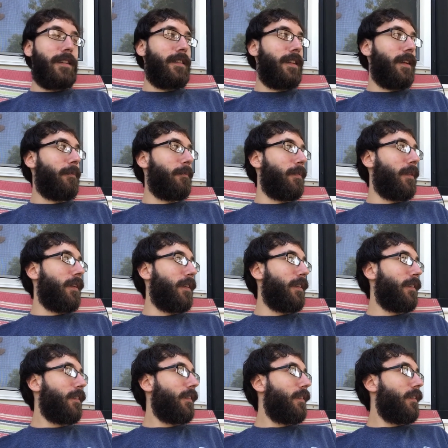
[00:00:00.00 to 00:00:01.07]
dip,
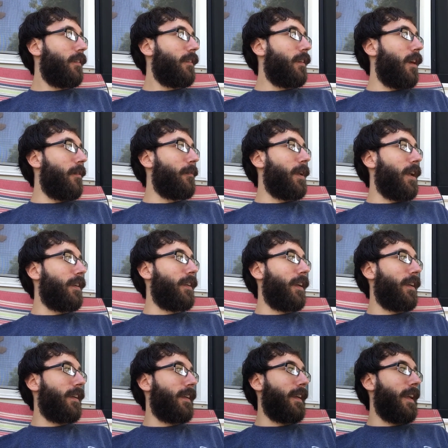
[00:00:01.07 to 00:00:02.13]
I'm not
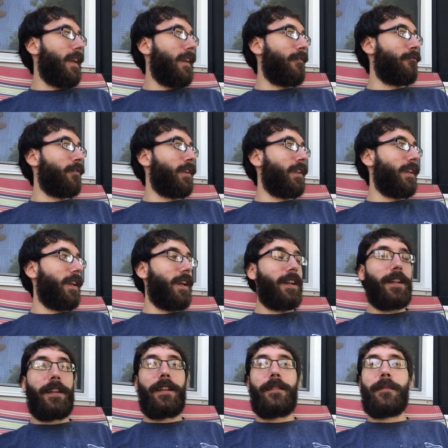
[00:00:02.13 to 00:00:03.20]
getting really
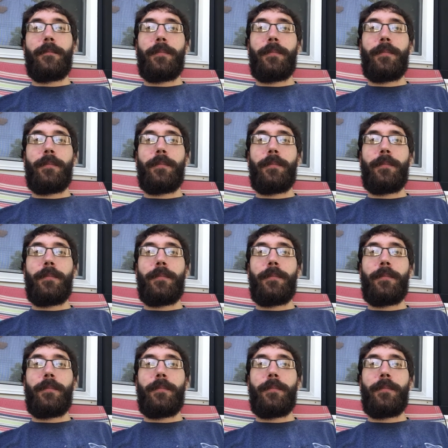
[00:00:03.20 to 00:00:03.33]
any